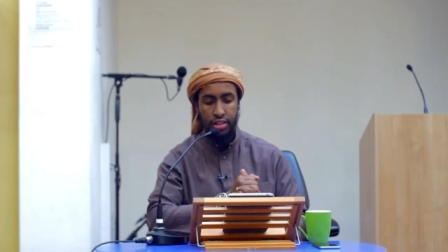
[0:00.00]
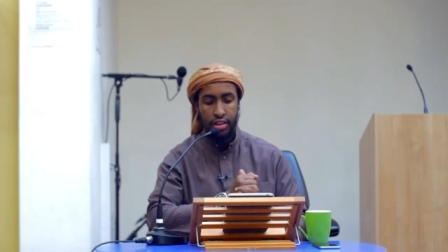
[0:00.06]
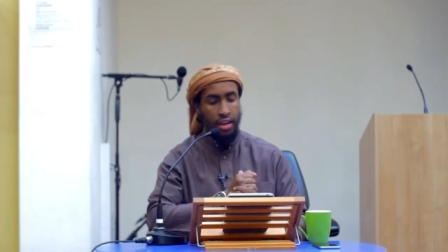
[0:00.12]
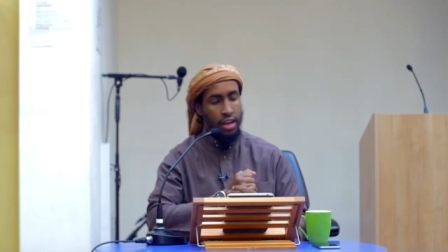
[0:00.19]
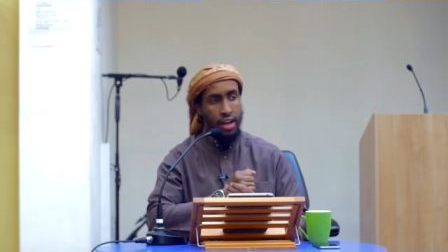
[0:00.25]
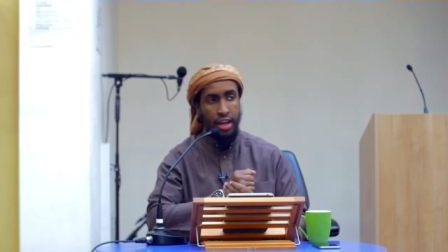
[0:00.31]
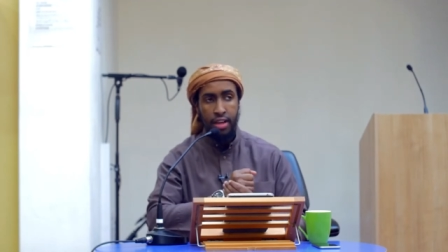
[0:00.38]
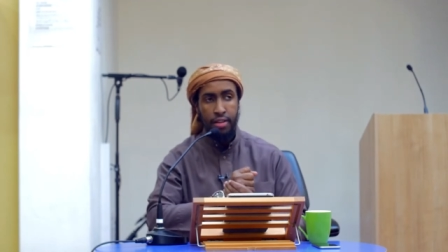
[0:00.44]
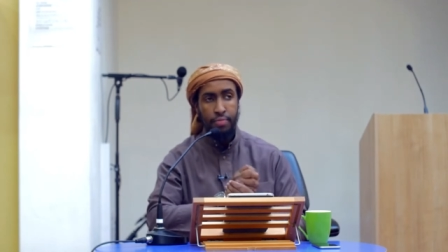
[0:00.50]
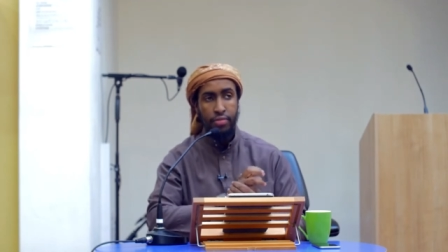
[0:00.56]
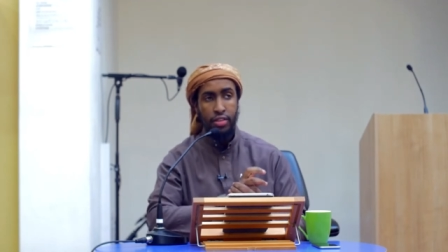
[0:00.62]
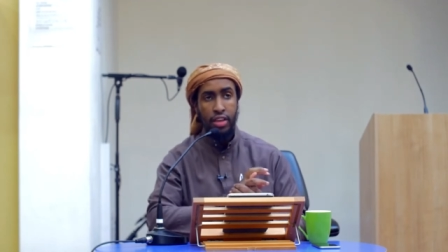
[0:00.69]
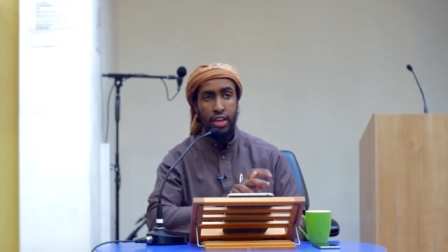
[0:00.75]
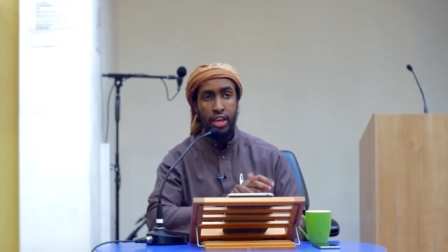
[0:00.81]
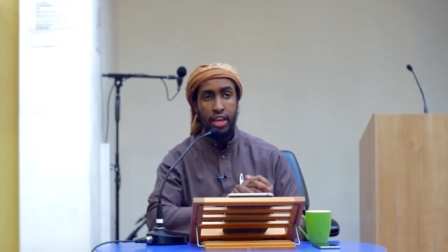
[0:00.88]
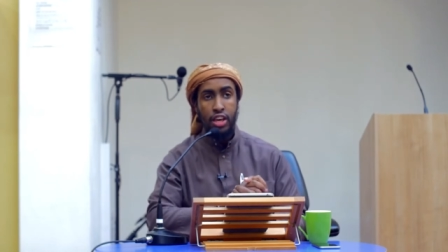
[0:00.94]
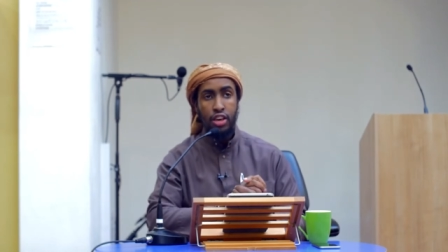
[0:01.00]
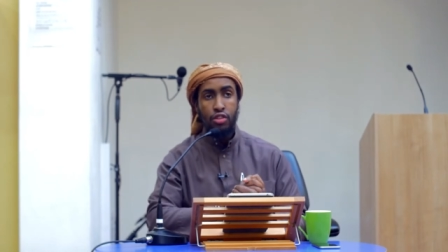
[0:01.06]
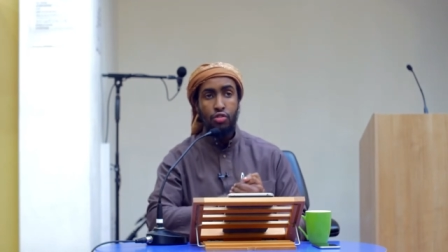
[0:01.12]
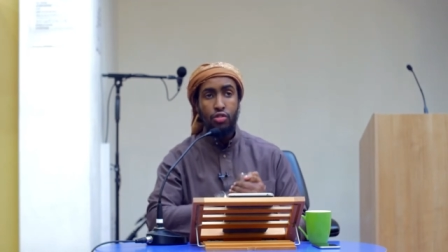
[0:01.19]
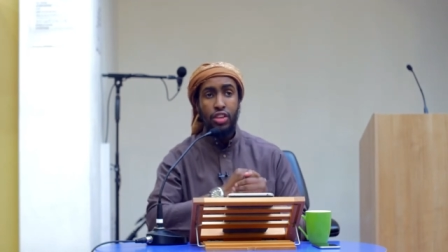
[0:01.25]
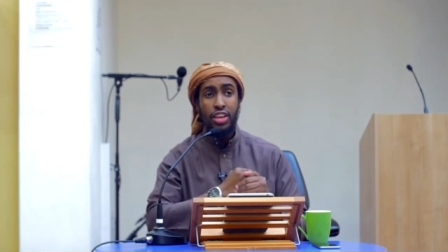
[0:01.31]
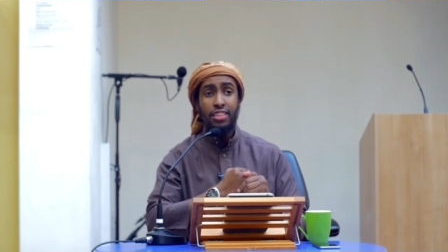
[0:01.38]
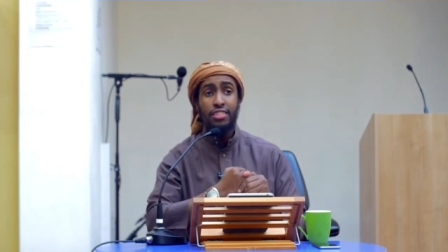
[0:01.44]
Uh-uh.
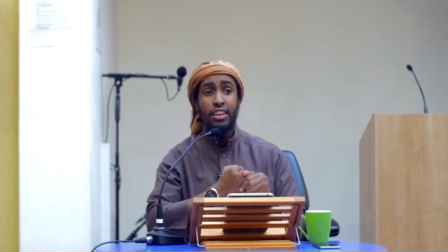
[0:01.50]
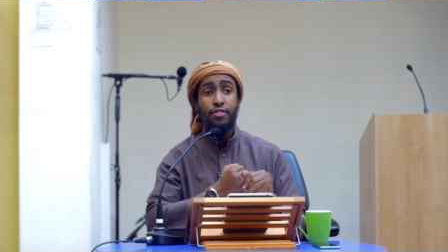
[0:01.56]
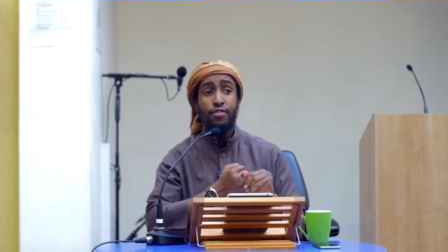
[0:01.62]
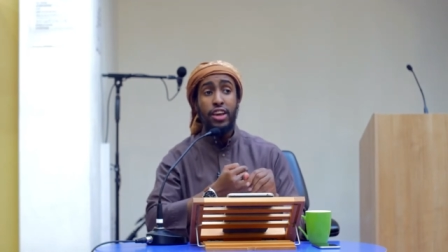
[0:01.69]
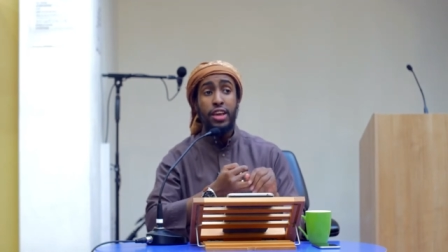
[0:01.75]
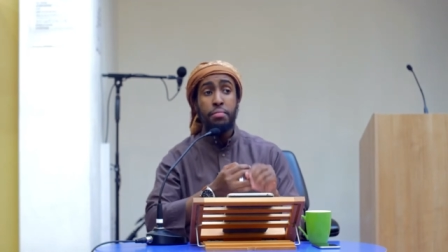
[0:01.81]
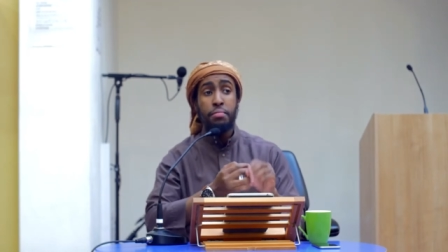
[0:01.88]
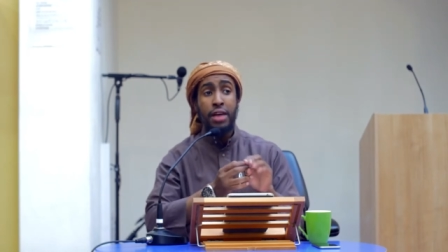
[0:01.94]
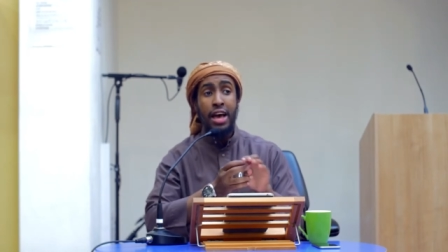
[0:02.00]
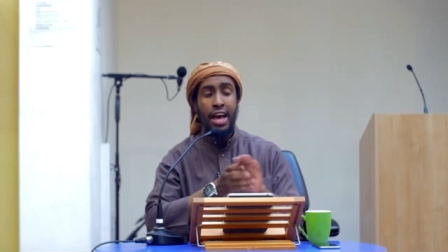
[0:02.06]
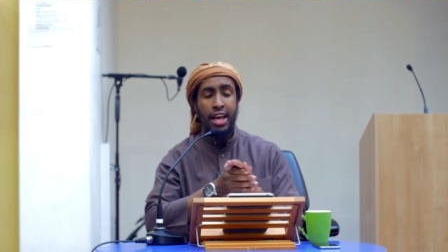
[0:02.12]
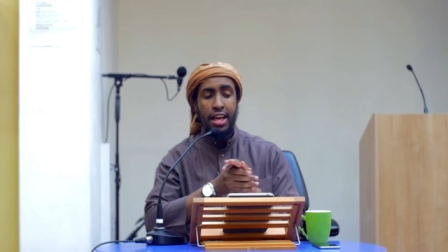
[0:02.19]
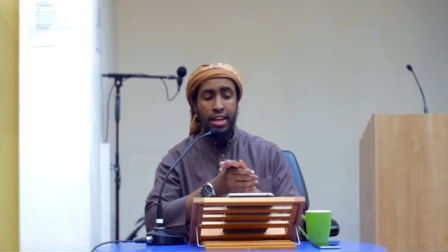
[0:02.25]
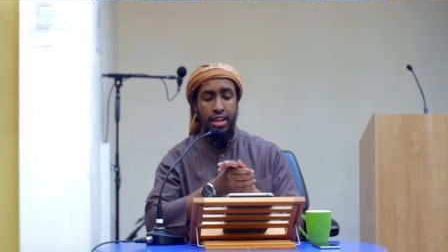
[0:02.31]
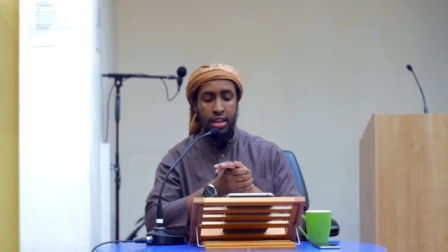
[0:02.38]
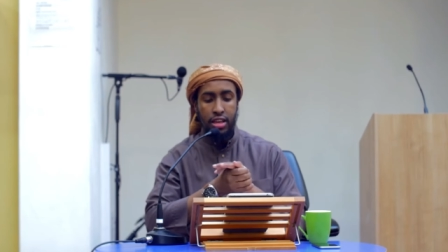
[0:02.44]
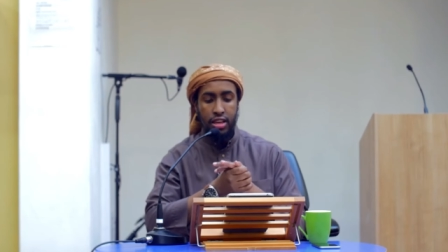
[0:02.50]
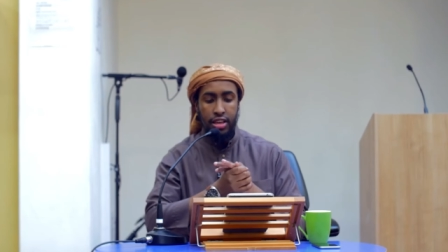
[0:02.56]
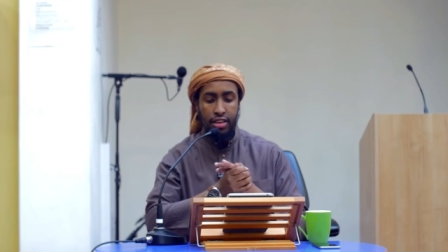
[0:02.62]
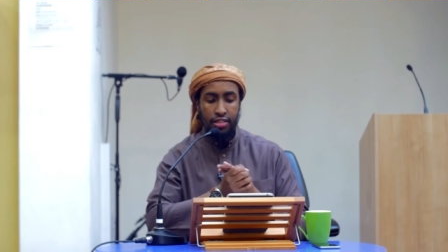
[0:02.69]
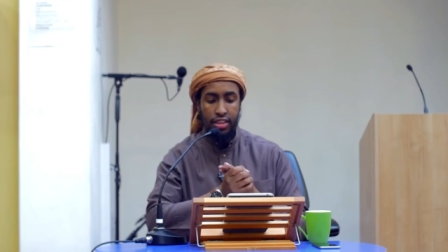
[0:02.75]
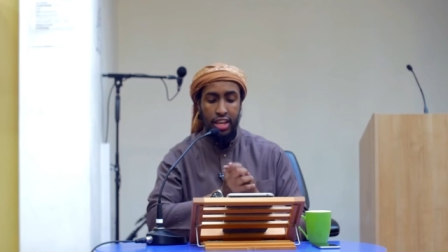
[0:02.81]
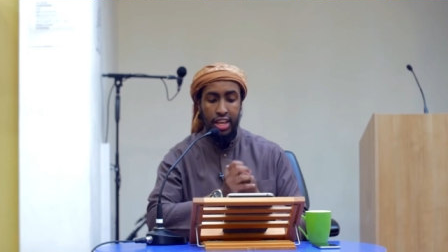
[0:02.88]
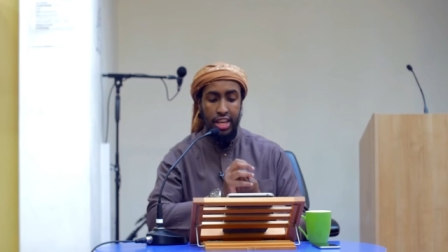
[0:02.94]
So they said for imma
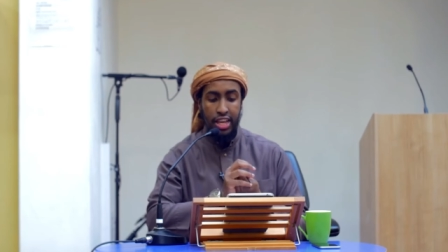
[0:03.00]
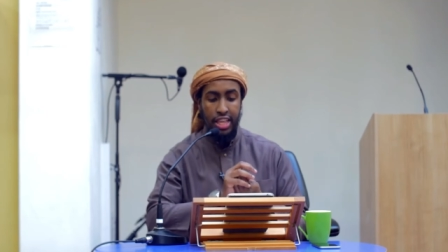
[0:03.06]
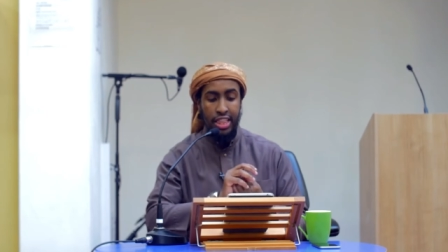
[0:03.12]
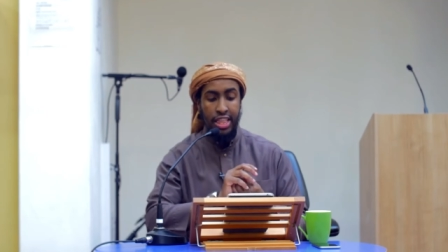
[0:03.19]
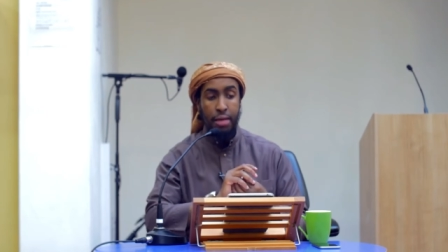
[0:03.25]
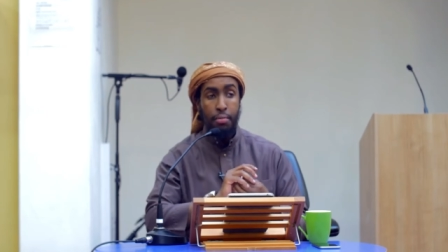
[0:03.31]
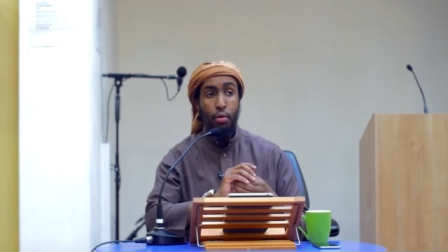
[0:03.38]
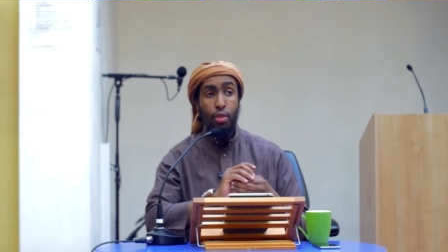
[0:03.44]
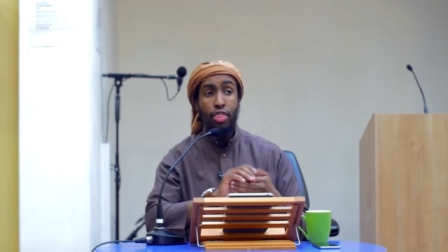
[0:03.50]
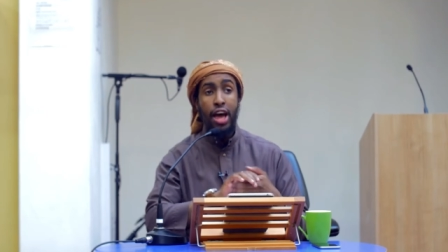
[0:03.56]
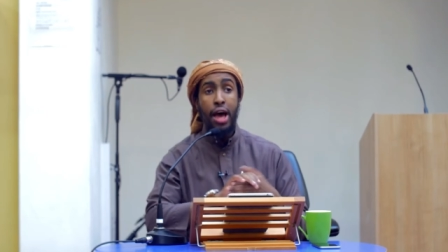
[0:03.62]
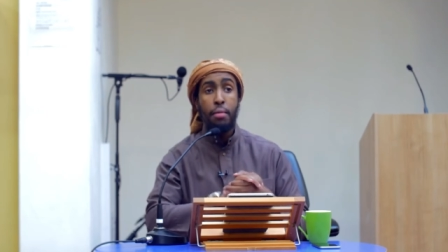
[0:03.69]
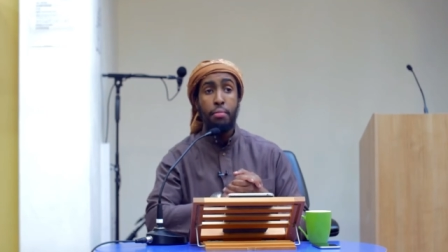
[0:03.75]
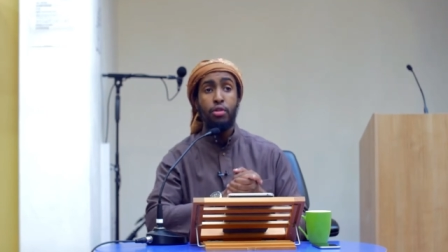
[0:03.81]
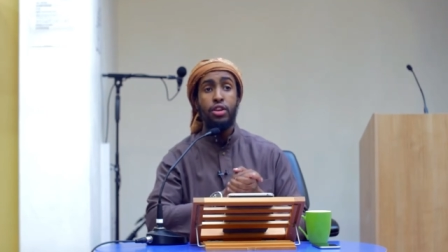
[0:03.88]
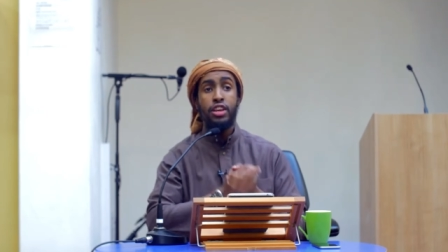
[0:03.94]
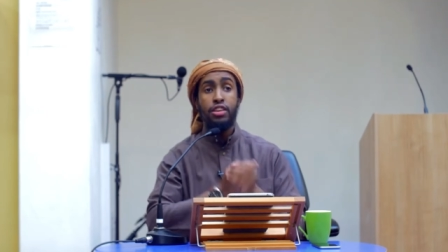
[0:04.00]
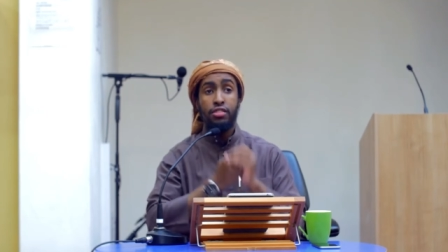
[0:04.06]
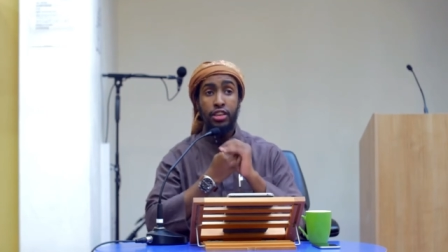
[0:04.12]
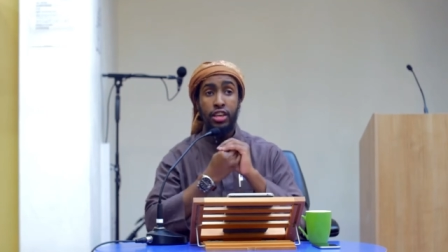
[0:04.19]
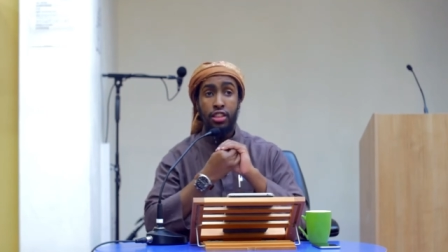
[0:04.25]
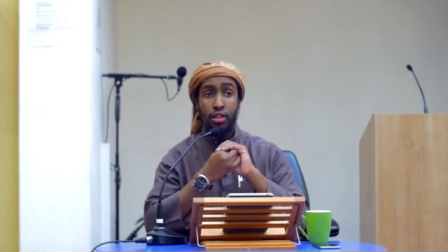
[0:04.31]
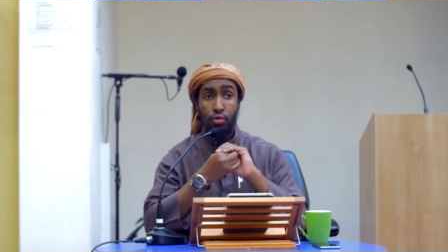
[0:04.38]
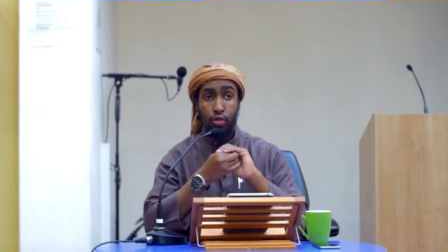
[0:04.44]
he's either muthabun, he's
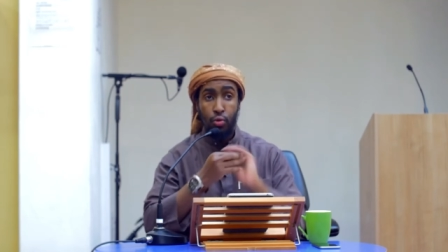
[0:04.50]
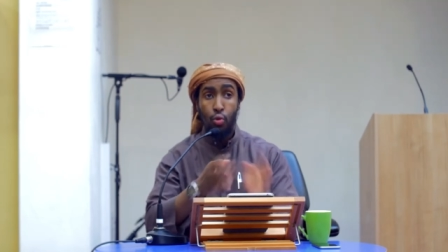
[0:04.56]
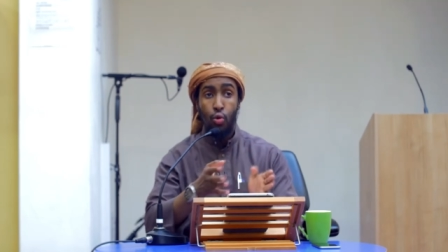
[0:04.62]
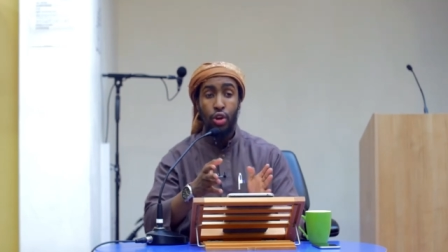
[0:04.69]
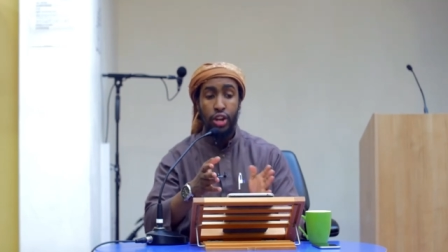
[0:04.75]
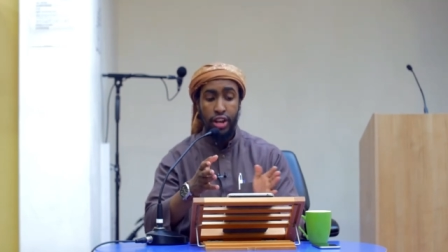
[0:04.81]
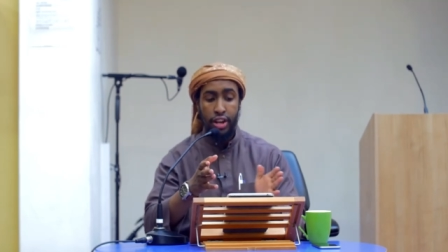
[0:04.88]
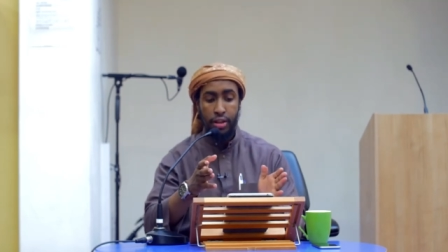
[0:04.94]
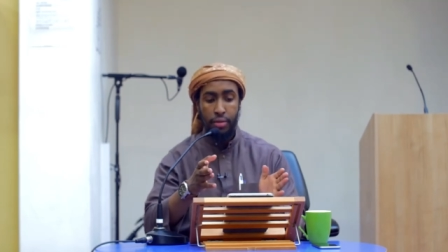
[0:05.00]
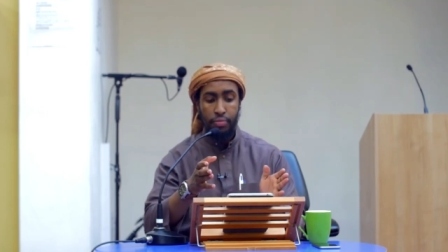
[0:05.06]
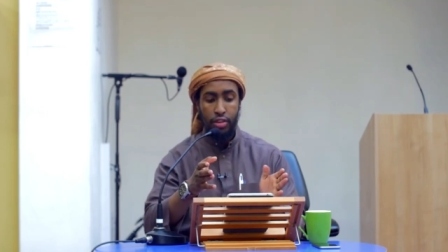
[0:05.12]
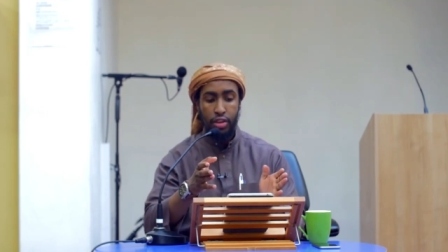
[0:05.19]
either rewarded,